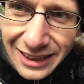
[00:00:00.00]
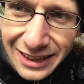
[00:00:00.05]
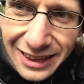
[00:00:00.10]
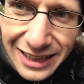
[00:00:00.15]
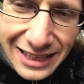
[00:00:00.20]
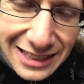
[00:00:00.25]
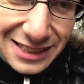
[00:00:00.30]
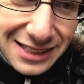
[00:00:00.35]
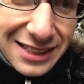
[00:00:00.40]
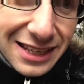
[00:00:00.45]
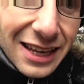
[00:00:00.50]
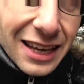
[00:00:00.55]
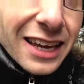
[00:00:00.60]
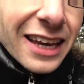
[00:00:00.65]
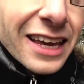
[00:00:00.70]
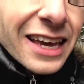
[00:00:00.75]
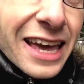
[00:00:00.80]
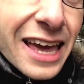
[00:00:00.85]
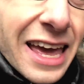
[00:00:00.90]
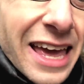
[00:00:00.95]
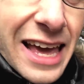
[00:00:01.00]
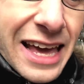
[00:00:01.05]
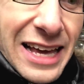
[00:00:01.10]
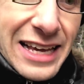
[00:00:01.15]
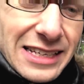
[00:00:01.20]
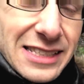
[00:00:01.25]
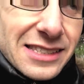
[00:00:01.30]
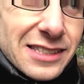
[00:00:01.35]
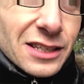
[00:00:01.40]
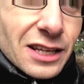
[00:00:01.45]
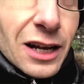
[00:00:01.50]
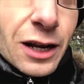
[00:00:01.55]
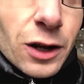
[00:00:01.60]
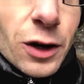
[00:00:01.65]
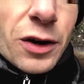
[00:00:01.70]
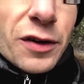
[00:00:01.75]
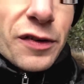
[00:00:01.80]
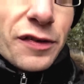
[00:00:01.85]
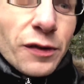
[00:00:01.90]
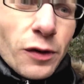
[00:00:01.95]
than this, is to
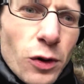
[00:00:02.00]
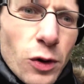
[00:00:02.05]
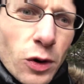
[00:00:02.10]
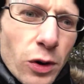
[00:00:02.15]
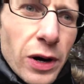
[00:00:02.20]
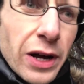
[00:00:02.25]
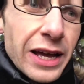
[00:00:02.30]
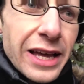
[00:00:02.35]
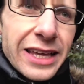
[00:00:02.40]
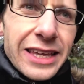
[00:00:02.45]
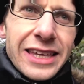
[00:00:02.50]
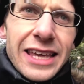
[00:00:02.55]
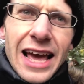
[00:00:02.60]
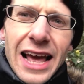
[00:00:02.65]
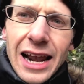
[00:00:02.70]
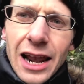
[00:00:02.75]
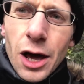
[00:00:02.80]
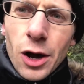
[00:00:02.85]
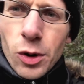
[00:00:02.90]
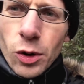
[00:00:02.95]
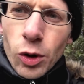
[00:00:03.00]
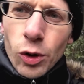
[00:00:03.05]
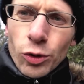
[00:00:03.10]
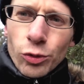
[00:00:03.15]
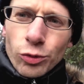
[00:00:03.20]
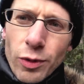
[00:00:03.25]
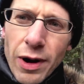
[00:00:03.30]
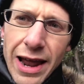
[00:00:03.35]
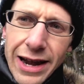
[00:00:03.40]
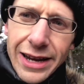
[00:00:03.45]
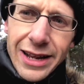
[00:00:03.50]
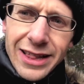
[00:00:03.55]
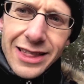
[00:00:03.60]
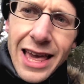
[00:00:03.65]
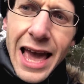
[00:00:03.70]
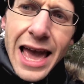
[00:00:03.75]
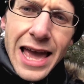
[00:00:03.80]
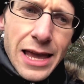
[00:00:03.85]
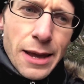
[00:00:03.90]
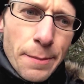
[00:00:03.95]
look for yellow or red
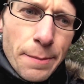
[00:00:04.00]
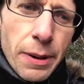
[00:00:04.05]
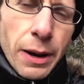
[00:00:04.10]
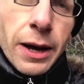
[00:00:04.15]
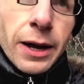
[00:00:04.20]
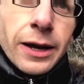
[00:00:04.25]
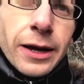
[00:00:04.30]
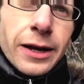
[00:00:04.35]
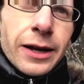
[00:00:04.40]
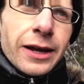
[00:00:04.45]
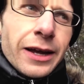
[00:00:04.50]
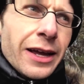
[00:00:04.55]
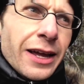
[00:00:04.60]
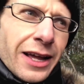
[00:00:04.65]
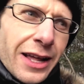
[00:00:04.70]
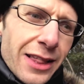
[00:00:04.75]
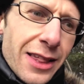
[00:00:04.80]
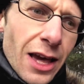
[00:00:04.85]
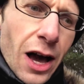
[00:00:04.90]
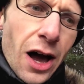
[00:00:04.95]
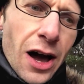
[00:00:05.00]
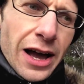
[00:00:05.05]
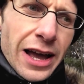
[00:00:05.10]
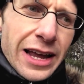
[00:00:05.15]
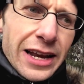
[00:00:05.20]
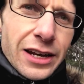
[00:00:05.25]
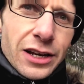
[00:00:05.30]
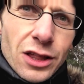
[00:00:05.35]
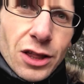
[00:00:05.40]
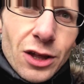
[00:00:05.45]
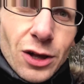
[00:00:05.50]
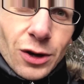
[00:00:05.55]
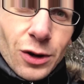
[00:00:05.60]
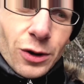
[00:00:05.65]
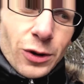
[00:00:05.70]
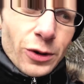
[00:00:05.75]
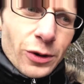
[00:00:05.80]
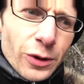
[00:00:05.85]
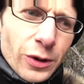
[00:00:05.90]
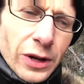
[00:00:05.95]
tape tied
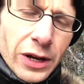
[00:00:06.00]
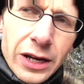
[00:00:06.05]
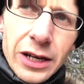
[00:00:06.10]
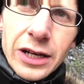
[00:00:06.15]
to